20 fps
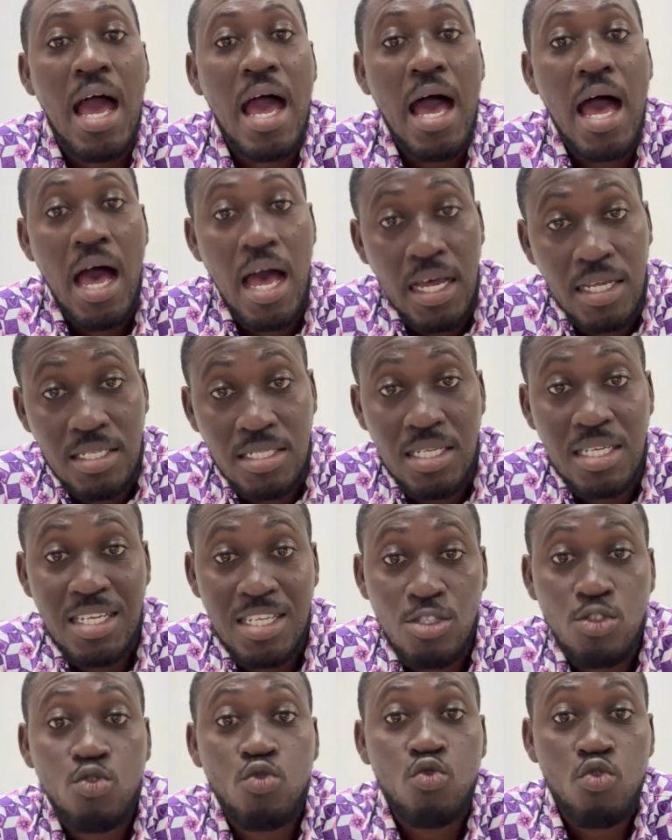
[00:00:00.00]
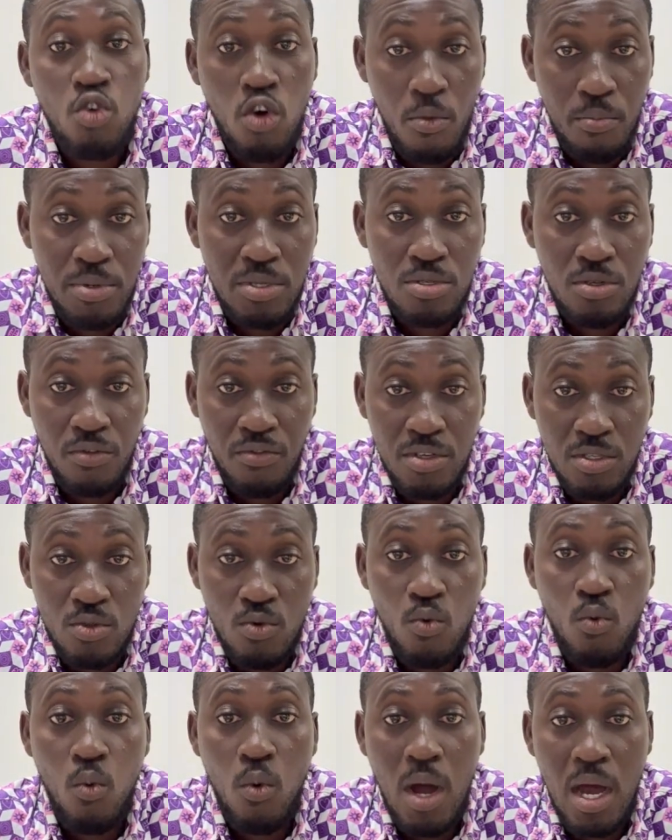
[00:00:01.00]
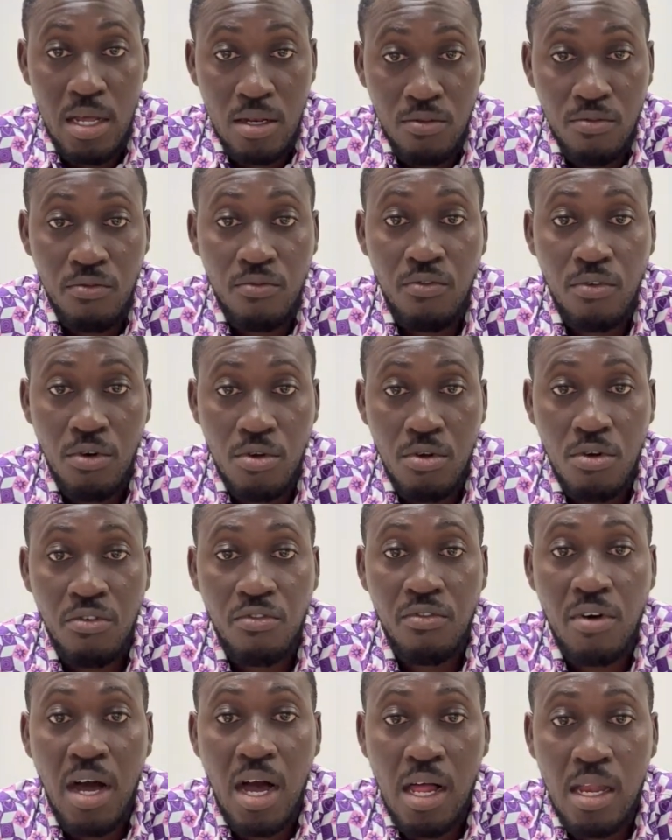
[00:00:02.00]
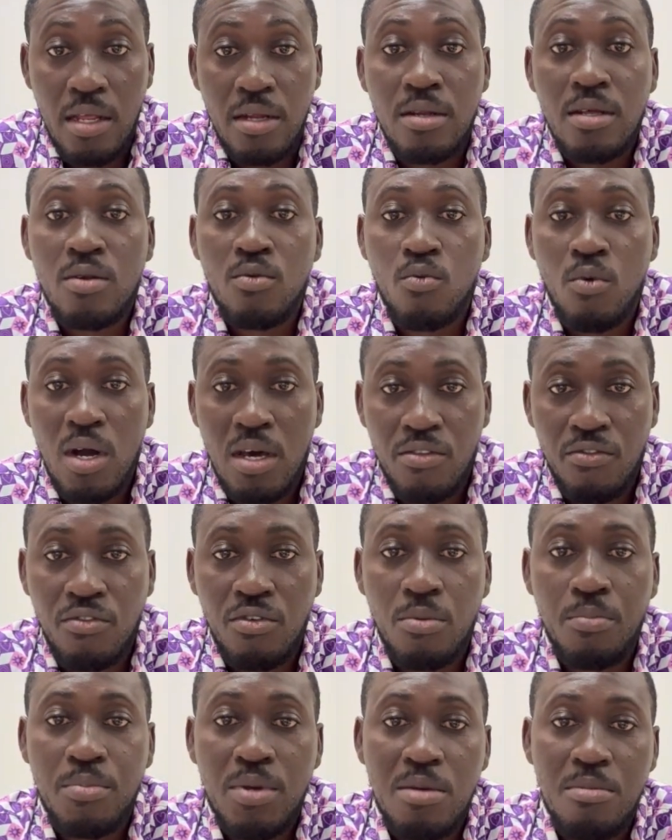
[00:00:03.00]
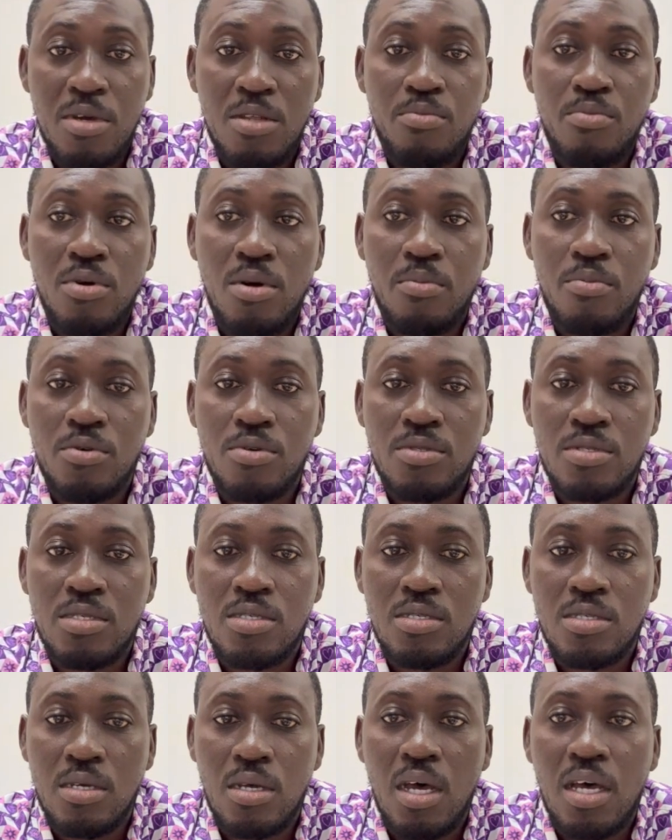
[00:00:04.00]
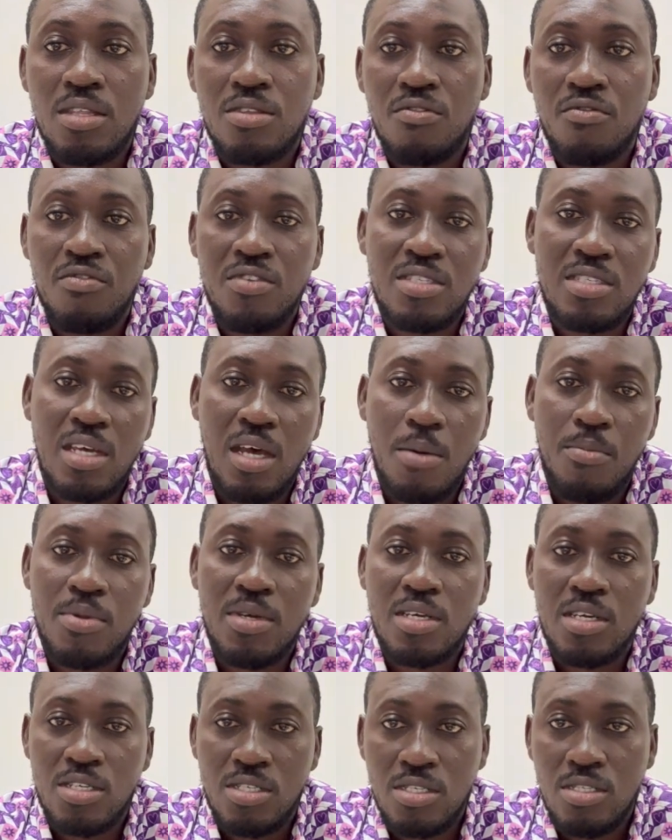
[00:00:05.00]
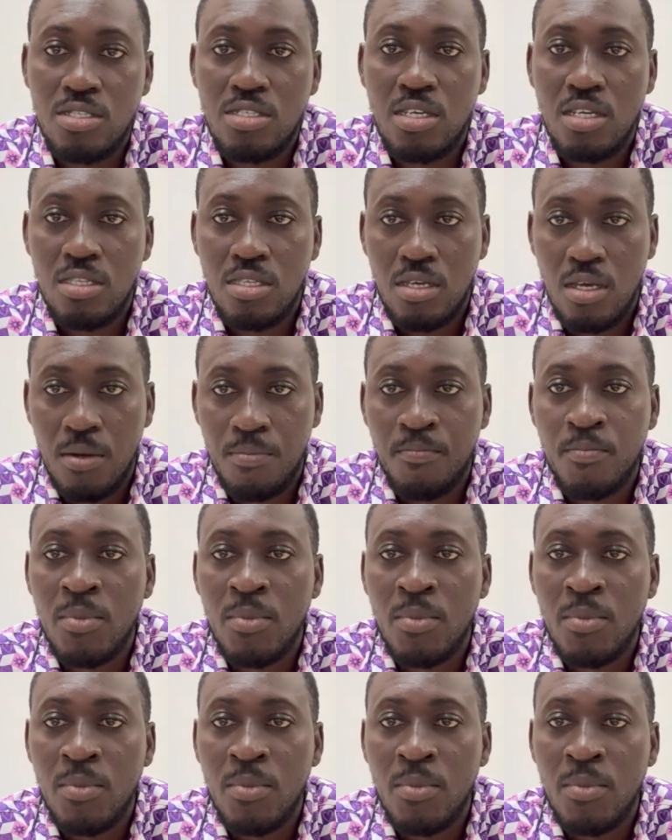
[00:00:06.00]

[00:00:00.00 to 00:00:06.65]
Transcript: And they need 2 copies of it, one for your file and then one for payment purposes at the visa application center.